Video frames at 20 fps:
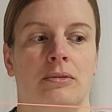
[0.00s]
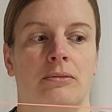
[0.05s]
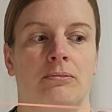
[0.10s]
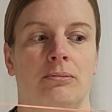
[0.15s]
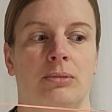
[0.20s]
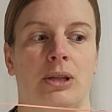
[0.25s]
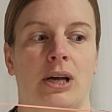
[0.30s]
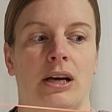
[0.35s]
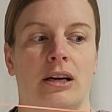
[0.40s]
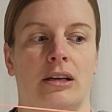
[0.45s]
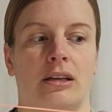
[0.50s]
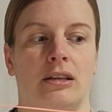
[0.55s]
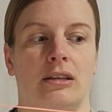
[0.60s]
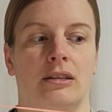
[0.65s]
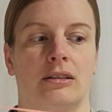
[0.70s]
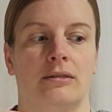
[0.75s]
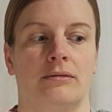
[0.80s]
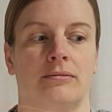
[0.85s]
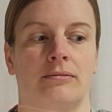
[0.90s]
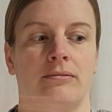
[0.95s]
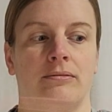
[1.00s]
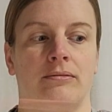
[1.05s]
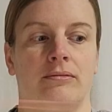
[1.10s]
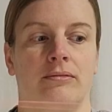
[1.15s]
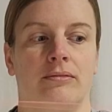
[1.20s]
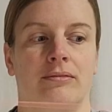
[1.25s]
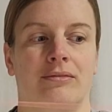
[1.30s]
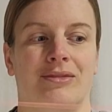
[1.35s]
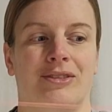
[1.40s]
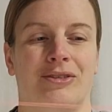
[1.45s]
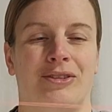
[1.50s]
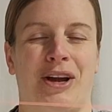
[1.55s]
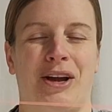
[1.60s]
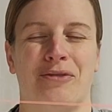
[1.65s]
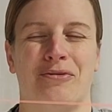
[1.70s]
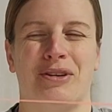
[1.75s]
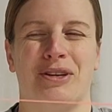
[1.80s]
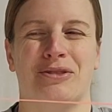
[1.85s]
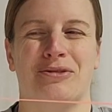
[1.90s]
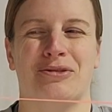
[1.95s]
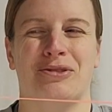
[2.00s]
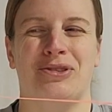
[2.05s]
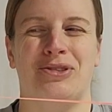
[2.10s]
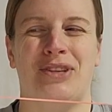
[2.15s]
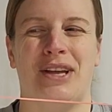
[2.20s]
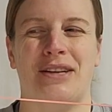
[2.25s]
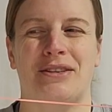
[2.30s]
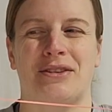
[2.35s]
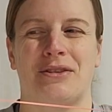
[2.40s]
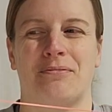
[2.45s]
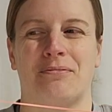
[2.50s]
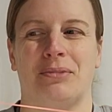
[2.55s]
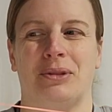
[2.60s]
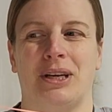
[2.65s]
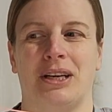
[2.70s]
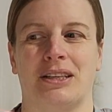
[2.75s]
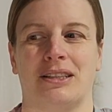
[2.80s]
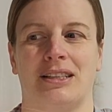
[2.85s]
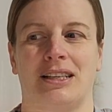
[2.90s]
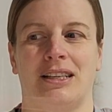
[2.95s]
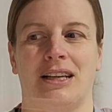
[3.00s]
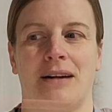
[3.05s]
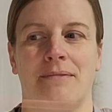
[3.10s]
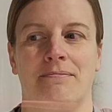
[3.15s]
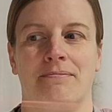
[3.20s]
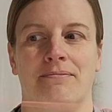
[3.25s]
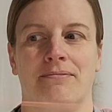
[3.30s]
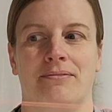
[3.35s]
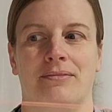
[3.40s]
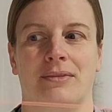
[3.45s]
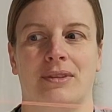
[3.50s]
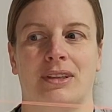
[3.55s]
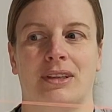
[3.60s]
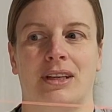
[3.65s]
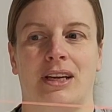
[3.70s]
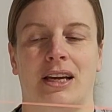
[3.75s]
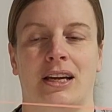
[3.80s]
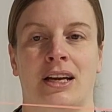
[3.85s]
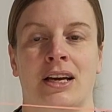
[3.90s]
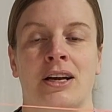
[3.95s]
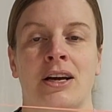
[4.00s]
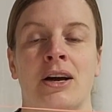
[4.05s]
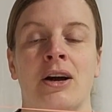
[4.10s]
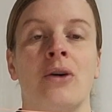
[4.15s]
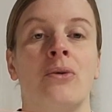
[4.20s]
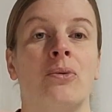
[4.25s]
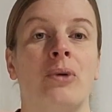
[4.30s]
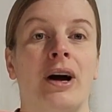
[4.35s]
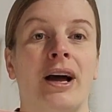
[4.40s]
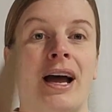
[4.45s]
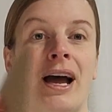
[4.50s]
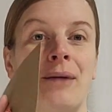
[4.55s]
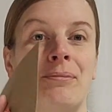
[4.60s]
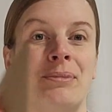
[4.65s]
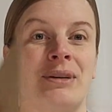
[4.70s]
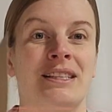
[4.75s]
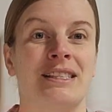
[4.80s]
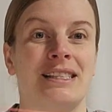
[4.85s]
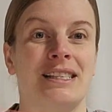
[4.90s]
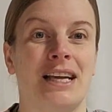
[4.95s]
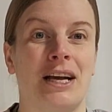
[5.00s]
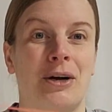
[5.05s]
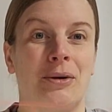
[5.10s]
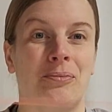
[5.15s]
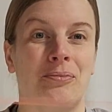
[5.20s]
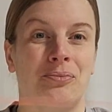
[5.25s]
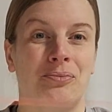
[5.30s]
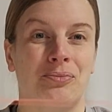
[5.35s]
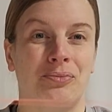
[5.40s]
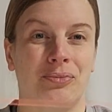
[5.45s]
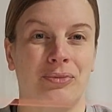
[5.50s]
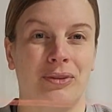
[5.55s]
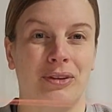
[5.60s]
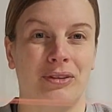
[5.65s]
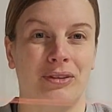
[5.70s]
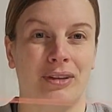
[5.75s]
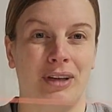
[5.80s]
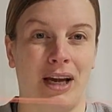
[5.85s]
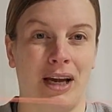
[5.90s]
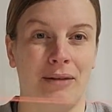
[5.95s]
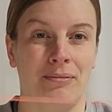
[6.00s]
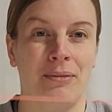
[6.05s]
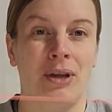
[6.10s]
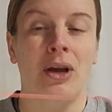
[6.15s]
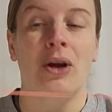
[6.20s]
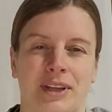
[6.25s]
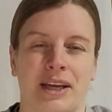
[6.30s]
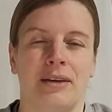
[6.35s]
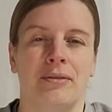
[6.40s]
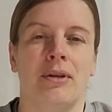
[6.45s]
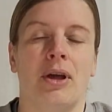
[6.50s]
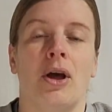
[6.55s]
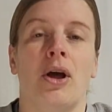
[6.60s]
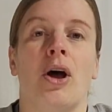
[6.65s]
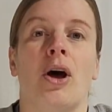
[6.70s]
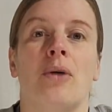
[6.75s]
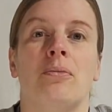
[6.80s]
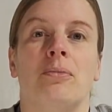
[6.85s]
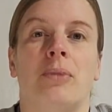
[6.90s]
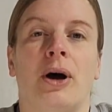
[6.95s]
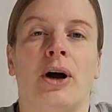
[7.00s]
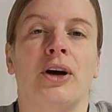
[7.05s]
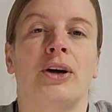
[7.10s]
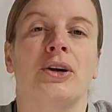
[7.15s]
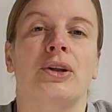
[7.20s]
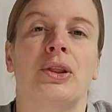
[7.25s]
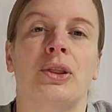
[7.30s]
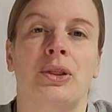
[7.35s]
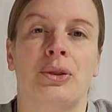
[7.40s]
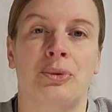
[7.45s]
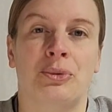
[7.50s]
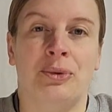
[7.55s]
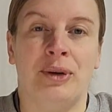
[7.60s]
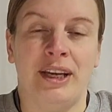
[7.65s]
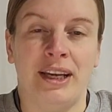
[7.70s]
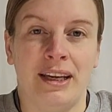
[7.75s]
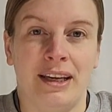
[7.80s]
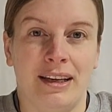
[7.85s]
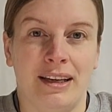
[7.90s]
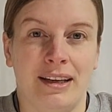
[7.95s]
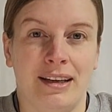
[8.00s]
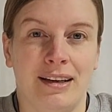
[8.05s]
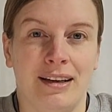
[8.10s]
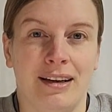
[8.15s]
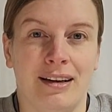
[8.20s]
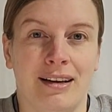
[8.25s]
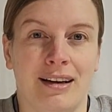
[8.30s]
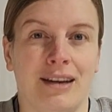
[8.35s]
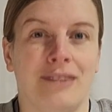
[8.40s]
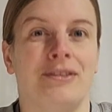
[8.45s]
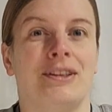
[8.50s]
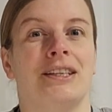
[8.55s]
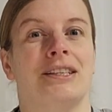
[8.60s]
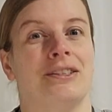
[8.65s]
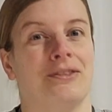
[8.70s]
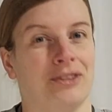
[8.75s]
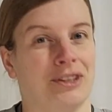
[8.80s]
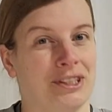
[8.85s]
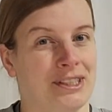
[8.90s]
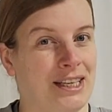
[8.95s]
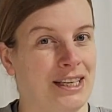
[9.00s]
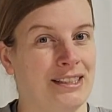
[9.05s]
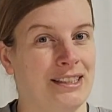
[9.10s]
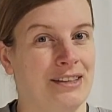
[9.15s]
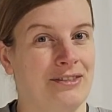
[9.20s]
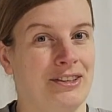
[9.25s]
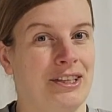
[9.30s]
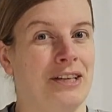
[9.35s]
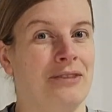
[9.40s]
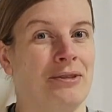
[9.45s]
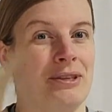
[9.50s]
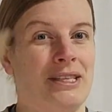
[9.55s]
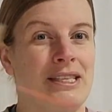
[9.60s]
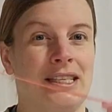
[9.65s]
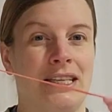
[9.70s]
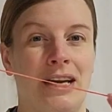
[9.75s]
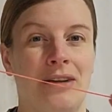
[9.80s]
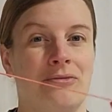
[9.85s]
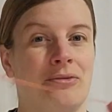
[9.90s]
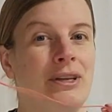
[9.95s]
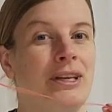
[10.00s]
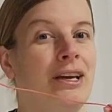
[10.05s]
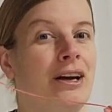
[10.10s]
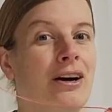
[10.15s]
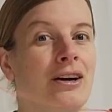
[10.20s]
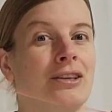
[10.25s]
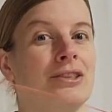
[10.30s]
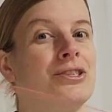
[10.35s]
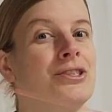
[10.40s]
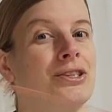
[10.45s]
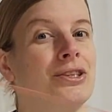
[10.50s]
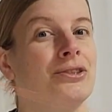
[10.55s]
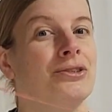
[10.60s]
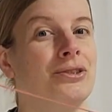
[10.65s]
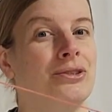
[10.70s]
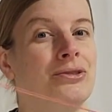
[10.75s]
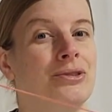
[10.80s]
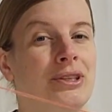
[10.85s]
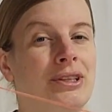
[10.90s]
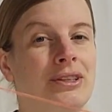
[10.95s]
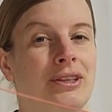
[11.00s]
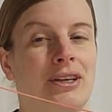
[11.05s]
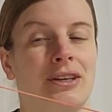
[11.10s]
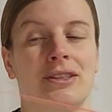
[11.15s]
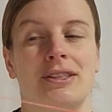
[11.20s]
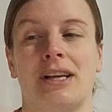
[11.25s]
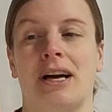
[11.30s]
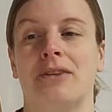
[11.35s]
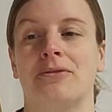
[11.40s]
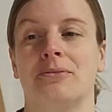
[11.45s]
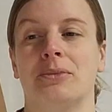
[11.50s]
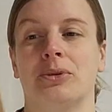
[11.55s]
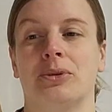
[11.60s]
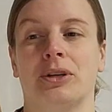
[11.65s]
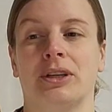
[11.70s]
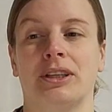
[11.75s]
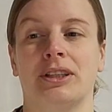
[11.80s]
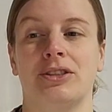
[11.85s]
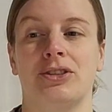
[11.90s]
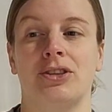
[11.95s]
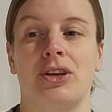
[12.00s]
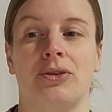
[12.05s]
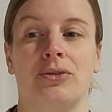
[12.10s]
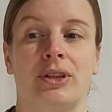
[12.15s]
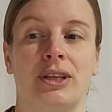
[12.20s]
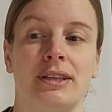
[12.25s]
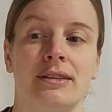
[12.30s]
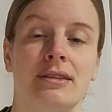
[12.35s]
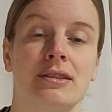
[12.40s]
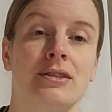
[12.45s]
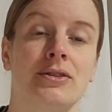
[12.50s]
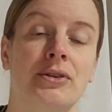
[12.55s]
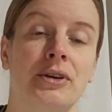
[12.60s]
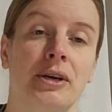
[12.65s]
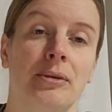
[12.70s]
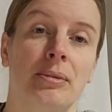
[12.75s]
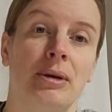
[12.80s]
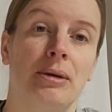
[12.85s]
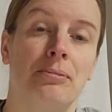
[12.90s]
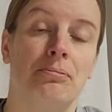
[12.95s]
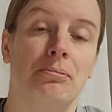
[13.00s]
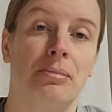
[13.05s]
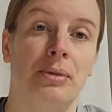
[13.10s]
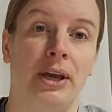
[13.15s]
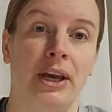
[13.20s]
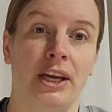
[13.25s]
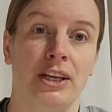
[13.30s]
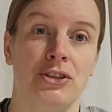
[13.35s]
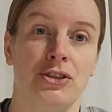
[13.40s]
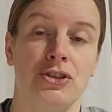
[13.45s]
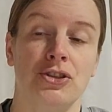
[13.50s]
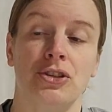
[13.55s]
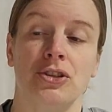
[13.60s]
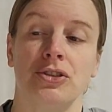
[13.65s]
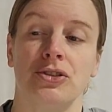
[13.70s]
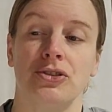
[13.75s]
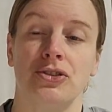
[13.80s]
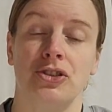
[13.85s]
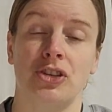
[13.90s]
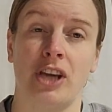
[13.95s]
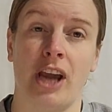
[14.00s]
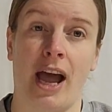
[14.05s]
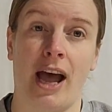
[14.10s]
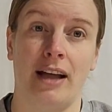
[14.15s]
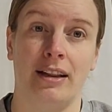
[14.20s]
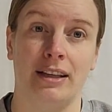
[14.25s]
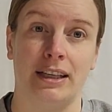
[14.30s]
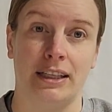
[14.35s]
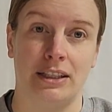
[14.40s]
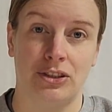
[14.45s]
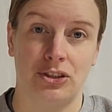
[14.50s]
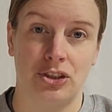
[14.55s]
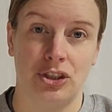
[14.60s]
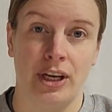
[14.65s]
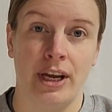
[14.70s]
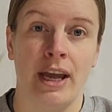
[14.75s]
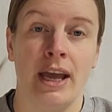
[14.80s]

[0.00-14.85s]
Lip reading: pluck, right? We introduced that term pluck to them. Okay. What happens there? Okay. Part 3 of this first activity, once again, we are still using our soundboard. So this is going to be a pitch challenge.